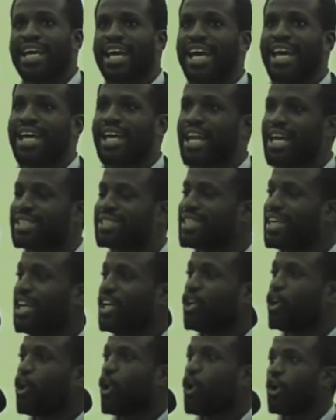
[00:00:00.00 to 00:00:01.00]
And I say
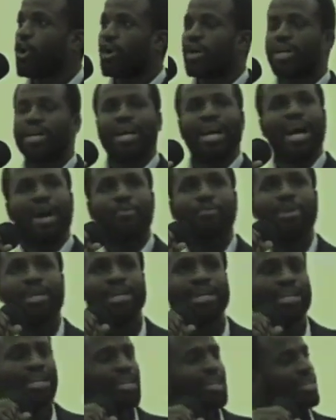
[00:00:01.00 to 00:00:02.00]
y'all, I
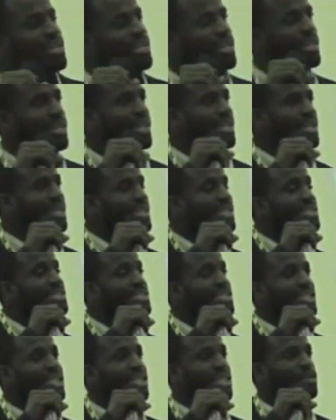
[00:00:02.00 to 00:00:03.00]
mean this
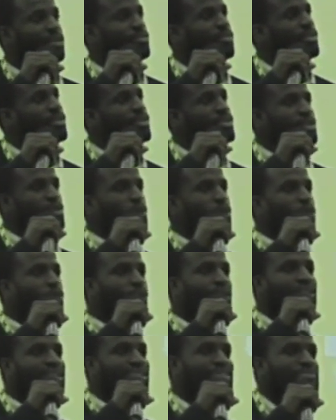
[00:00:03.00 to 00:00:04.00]
team.
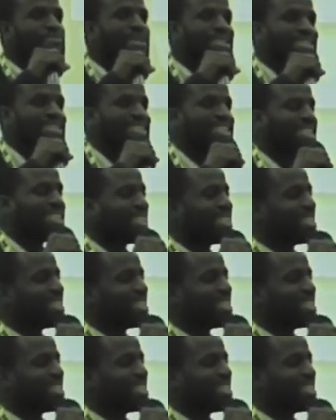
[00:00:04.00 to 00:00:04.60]
What is Michigan?